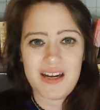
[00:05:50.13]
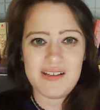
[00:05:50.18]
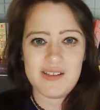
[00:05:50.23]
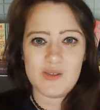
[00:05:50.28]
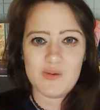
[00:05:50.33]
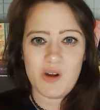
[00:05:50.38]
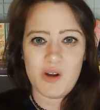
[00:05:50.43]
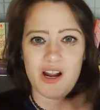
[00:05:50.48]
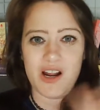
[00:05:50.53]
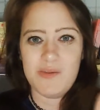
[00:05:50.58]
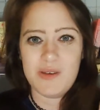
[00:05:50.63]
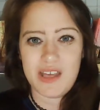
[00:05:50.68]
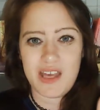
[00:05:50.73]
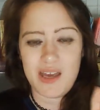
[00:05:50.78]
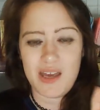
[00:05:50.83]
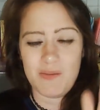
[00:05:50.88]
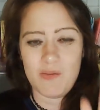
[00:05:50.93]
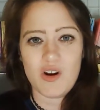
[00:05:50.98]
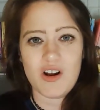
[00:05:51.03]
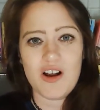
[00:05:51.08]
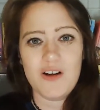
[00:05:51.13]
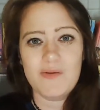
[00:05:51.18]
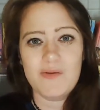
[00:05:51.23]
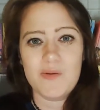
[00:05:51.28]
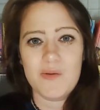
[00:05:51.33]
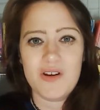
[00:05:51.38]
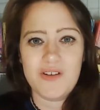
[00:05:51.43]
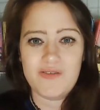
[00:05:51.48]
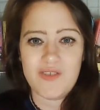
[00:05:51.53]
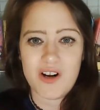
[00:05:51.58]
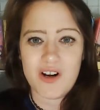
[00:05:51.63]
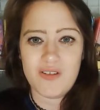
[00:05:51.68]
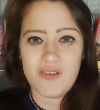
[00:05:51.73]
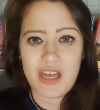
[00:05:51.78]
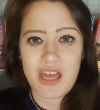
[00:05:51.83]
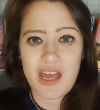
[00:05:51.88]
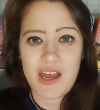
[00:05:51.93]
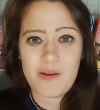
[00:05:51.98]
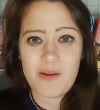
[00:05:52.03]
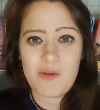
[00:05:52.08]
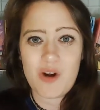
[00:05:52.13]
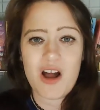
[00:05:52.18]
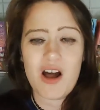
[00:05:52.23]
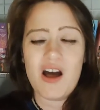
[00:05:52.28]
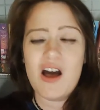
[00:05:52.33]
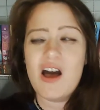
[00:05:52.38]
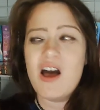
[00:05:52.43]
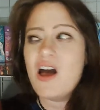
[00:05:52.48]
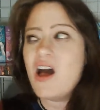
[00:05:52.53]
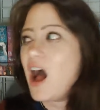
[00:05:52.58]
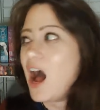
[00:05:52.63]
It is where I became more comfortable in front of a camera.